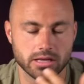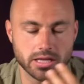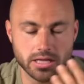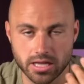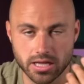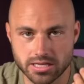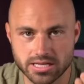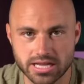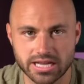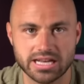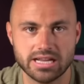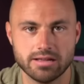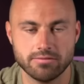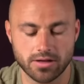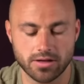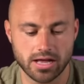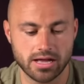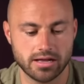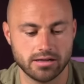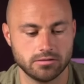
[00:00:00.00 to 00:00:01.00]
indicative
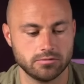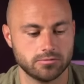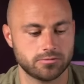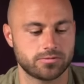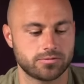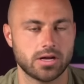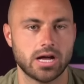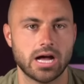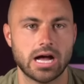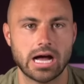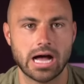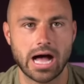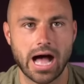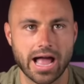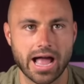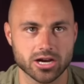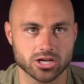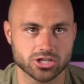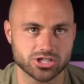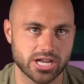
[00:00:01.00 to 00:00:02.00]
of a
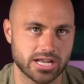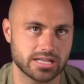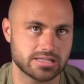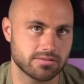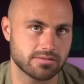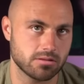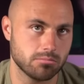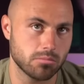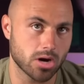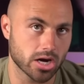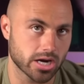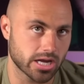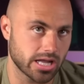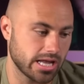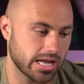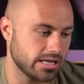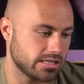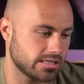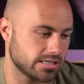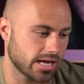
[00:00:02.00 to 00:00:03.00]
higher chance of the
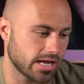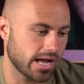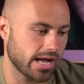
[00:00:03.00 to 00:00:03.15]
market